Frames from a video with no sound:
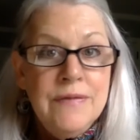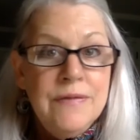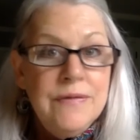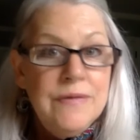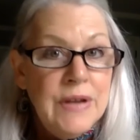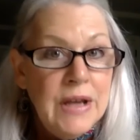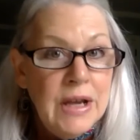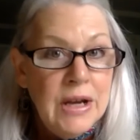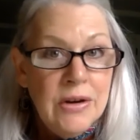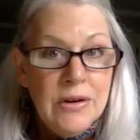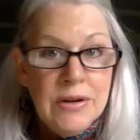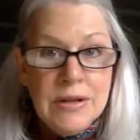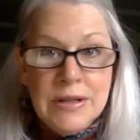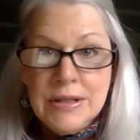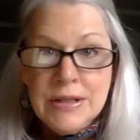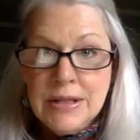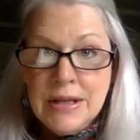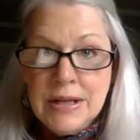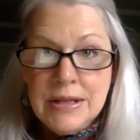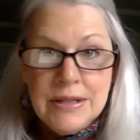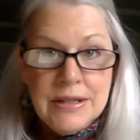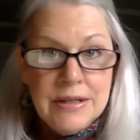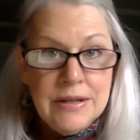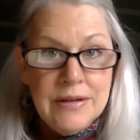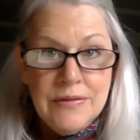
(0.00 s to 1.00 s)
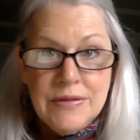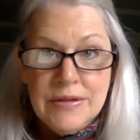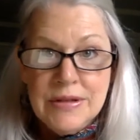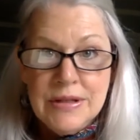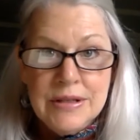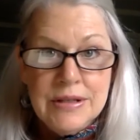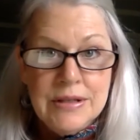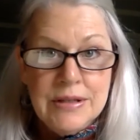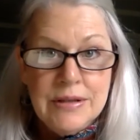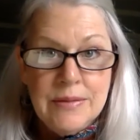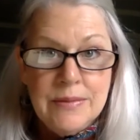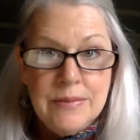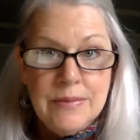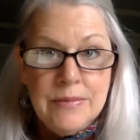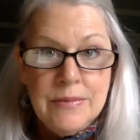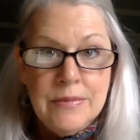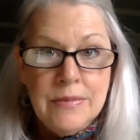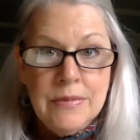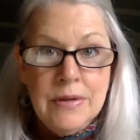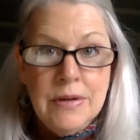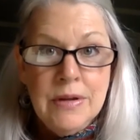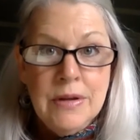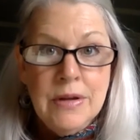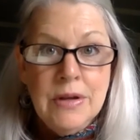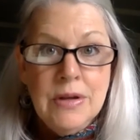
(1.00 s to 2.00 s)
very sensitive system
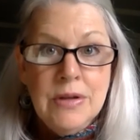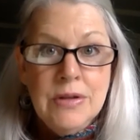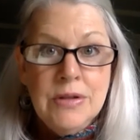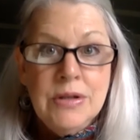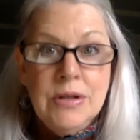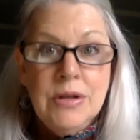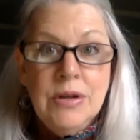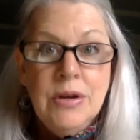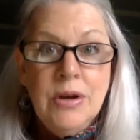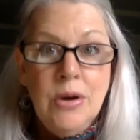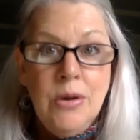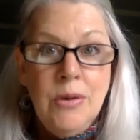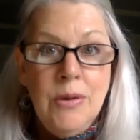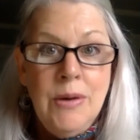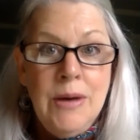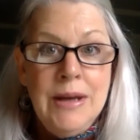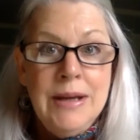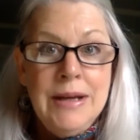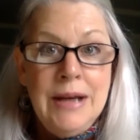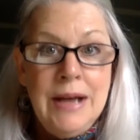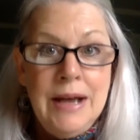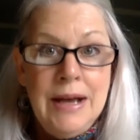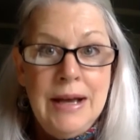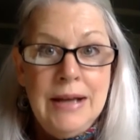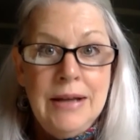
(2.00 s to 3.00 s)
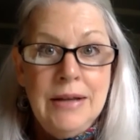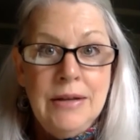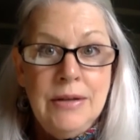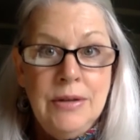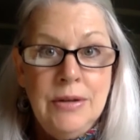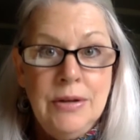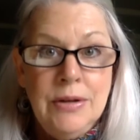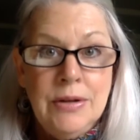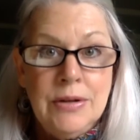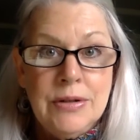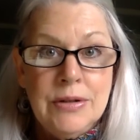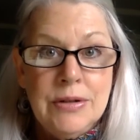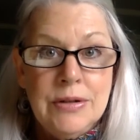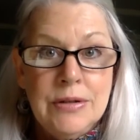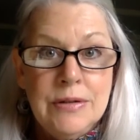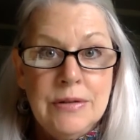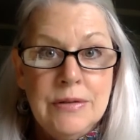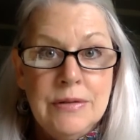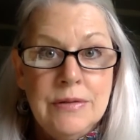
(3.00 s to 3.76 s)
to go on high alert.